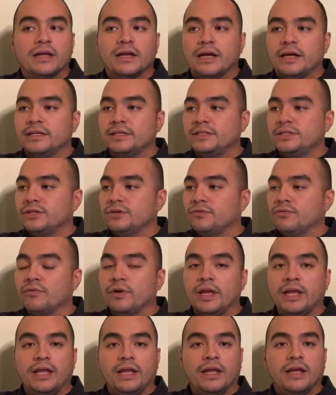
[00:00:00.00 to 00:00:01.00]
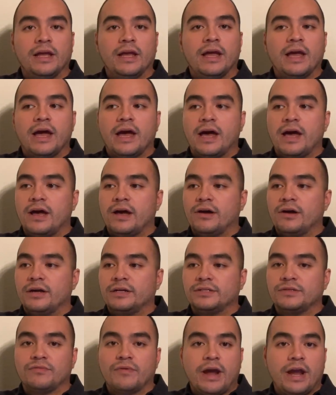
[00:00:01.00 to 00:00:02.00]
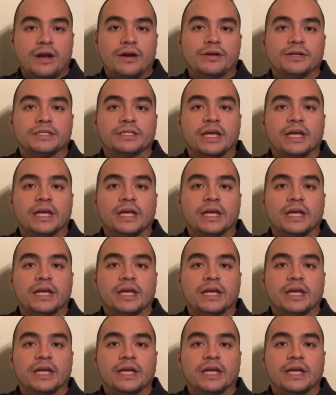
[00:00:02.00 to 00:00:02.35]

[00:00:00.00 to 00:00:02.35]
And so we, as writers,